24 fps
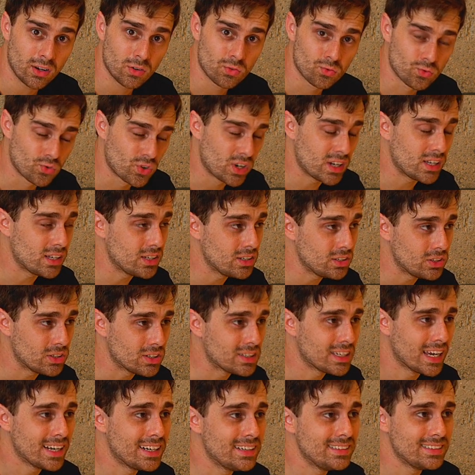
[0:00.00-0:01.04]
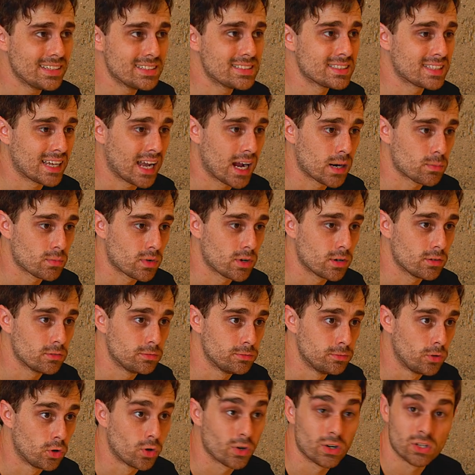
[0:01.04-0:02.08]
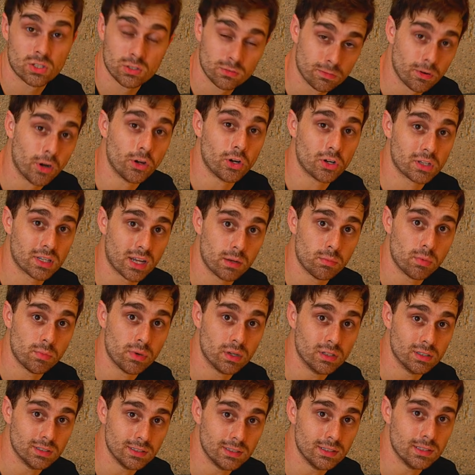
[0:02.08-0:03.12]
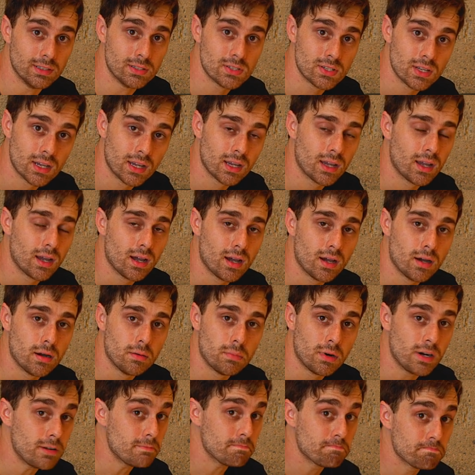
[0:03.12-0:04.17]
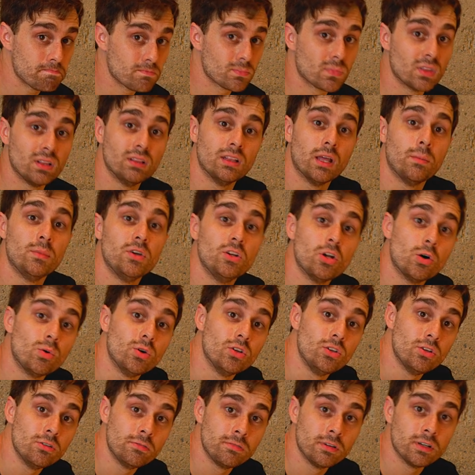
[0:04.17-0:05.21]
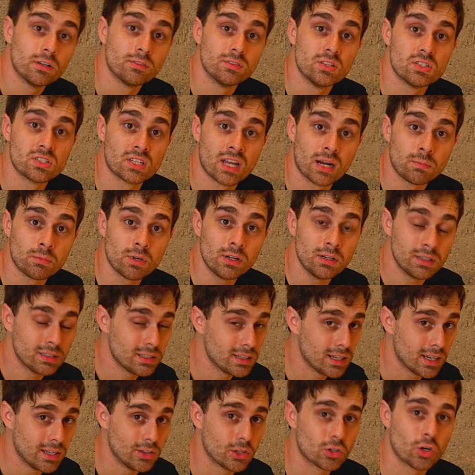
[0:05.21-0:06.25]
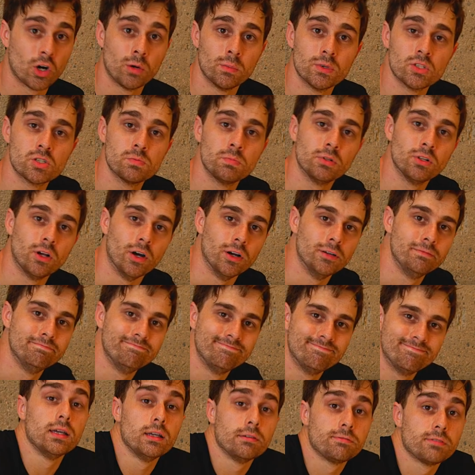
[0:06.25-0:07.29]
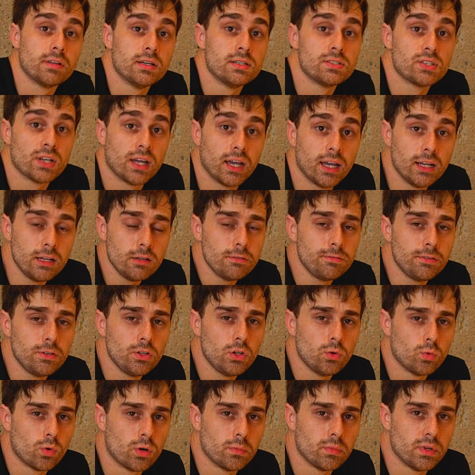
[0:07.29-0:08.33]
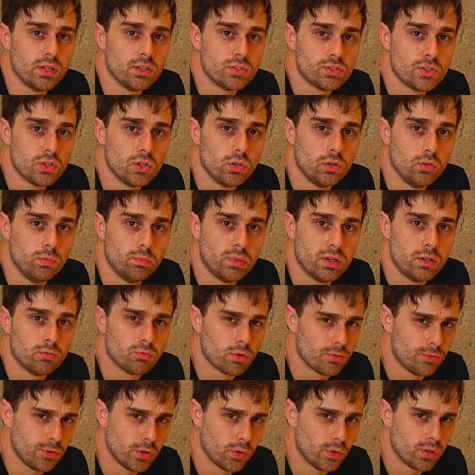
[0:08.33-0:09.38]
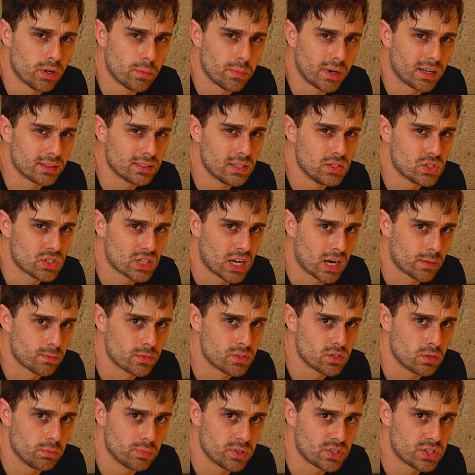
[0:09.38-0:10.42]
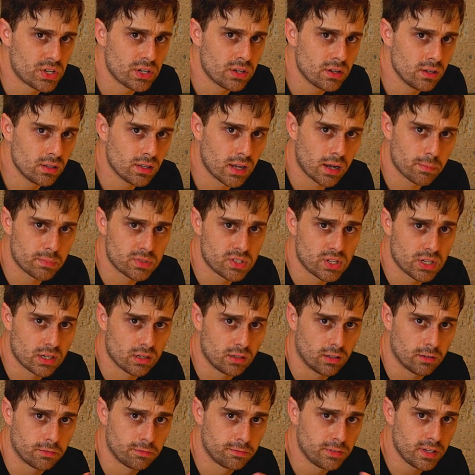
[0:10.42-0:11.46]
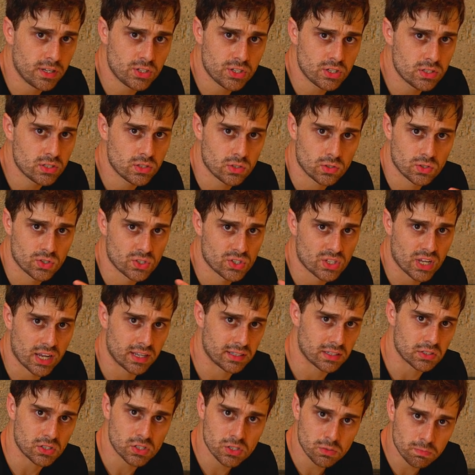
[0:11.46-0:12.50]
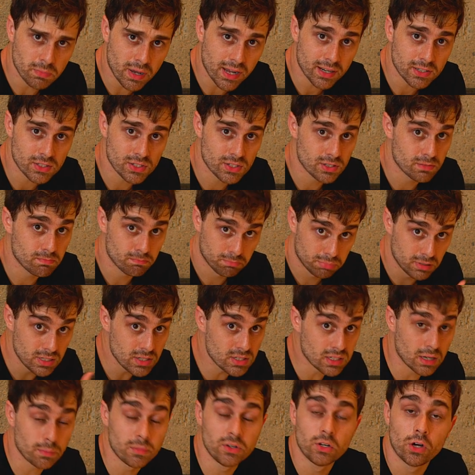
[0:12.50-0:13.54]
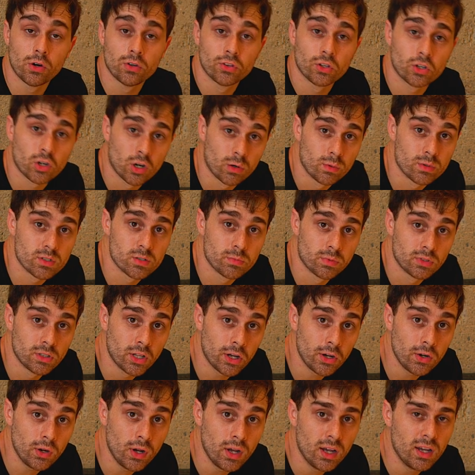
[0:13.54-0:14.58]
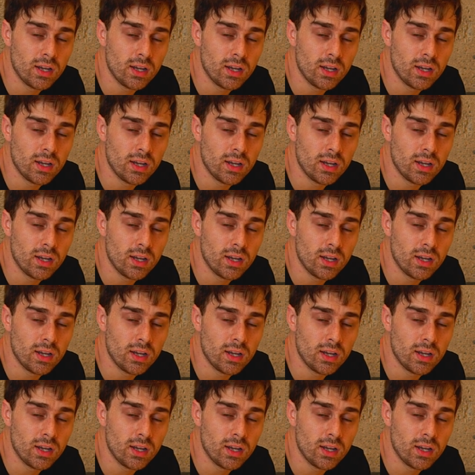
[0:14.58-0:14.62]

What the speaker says: Really, you're getting this camera for its photo capabilities. But let me know what you think of this camera in the comments below. If there's anything you want me to be reviewing about these cameras in particular, like particular features or standard specs, please let me know in the comments below.